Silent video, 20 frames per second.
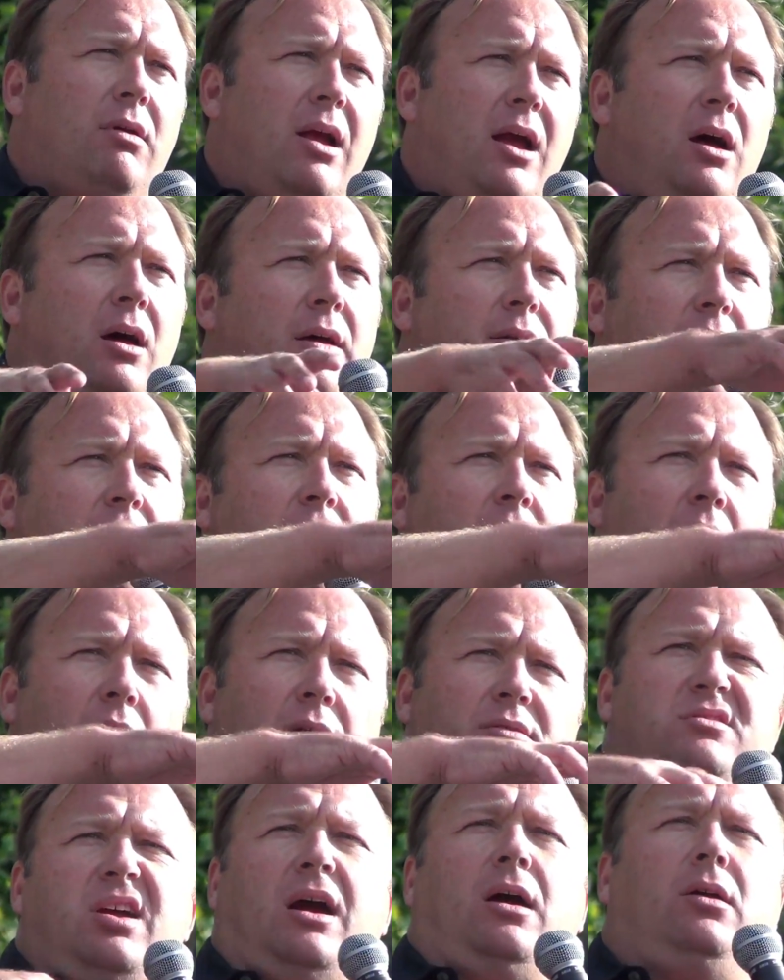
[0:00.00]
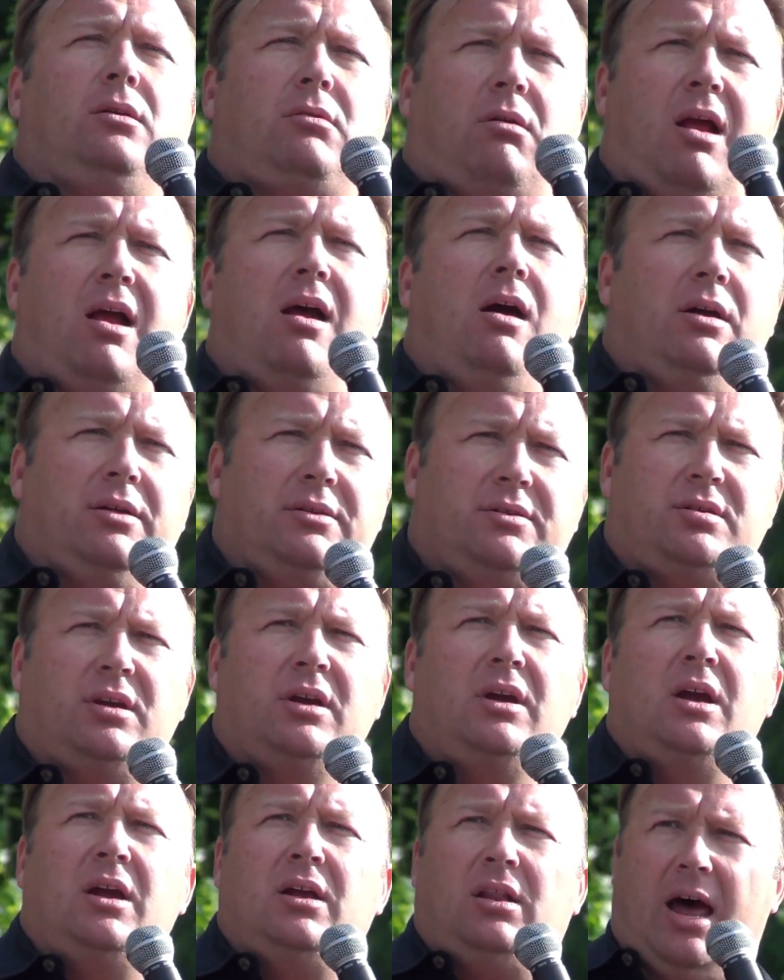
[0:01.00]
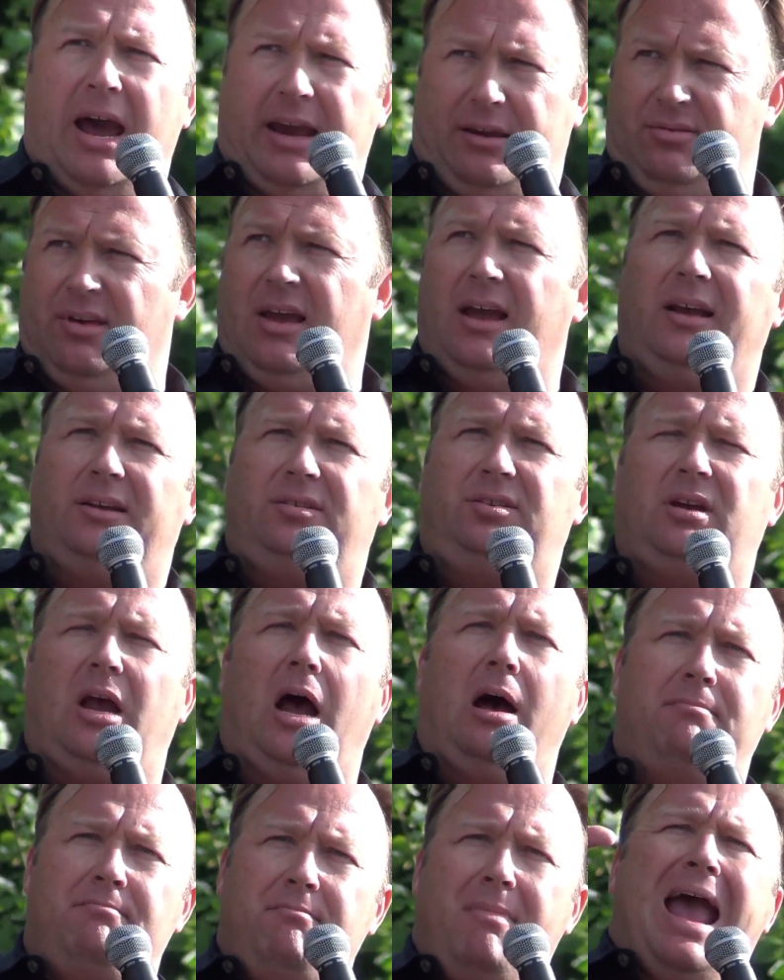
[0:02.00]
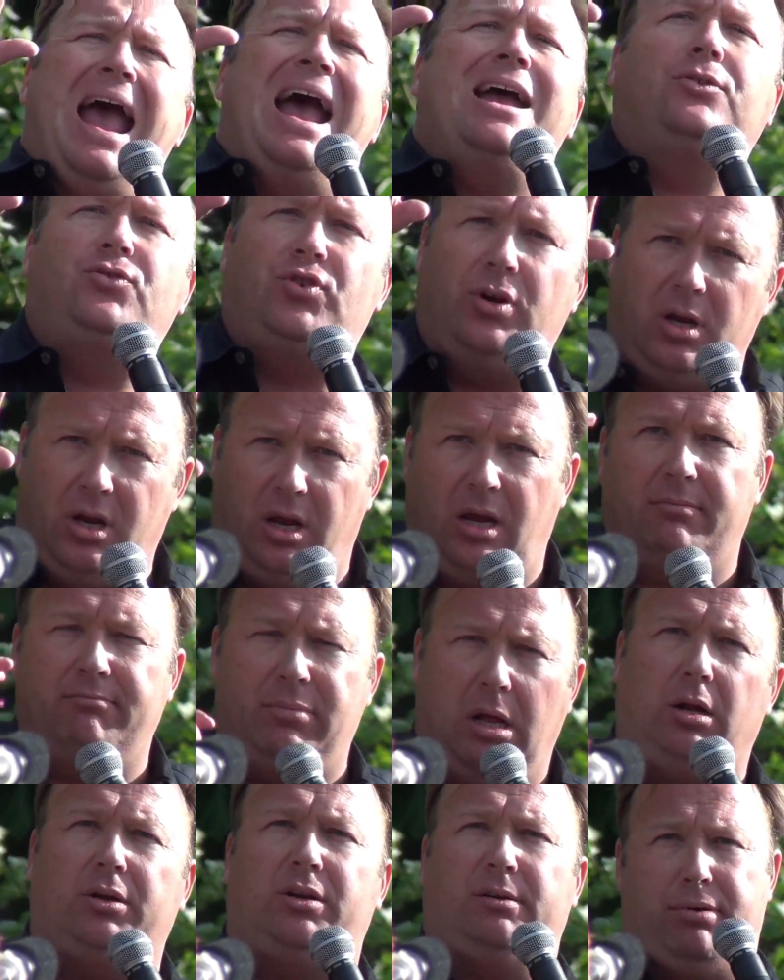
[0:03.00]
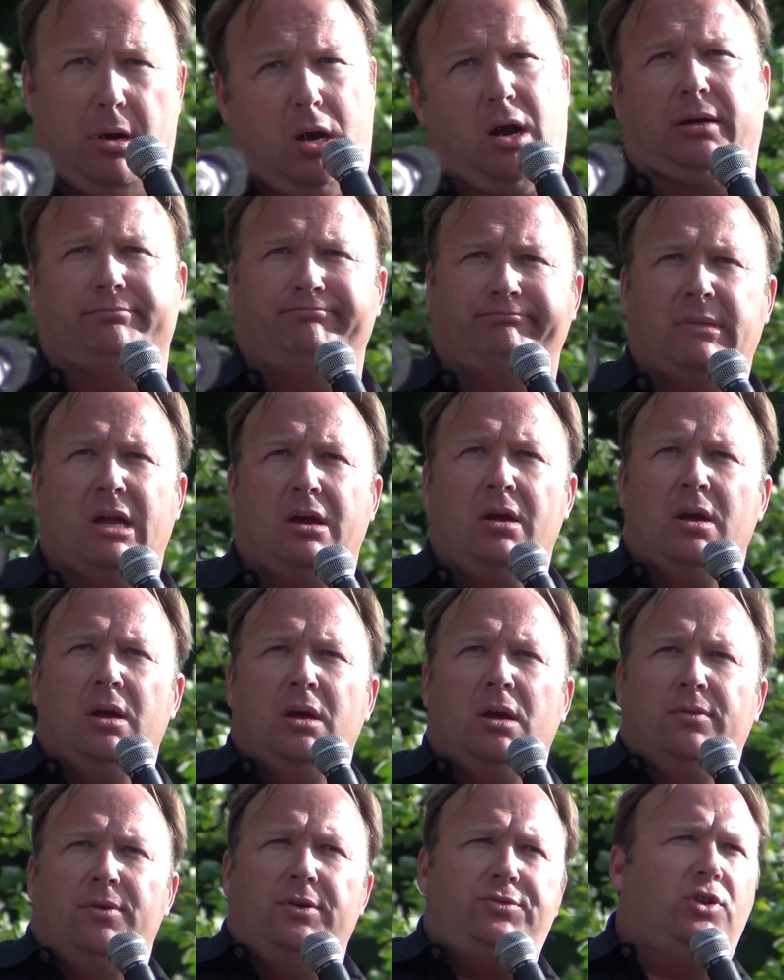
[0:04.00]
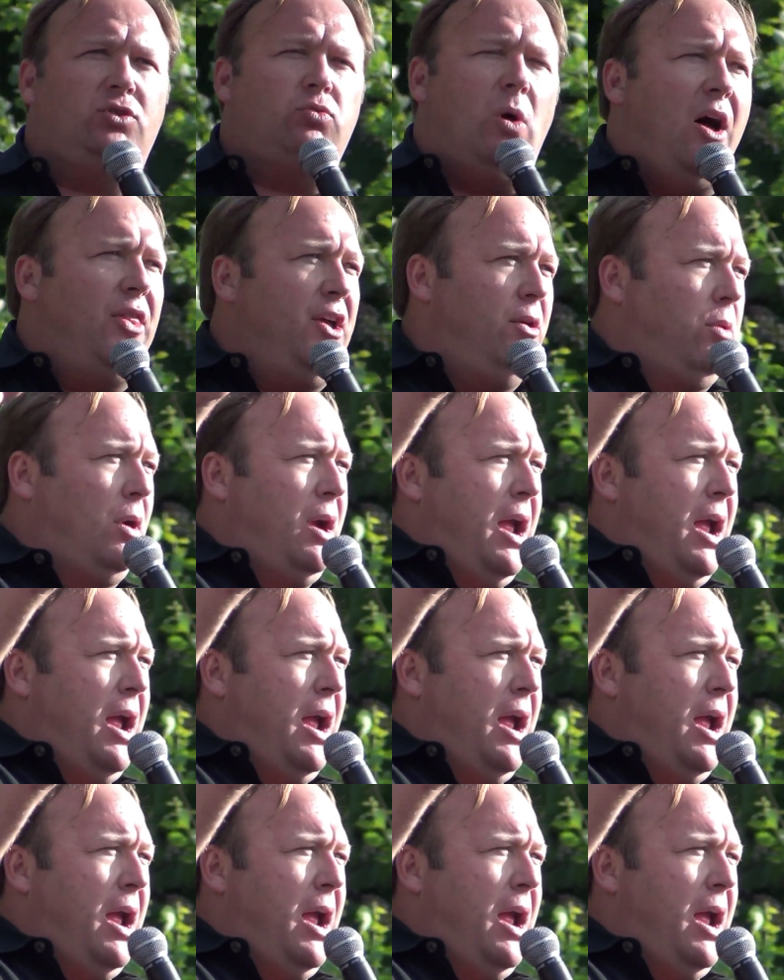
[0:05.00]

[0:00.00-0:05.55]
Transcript: around in a hotel grounds like this, imagining Bilderberg. This is while there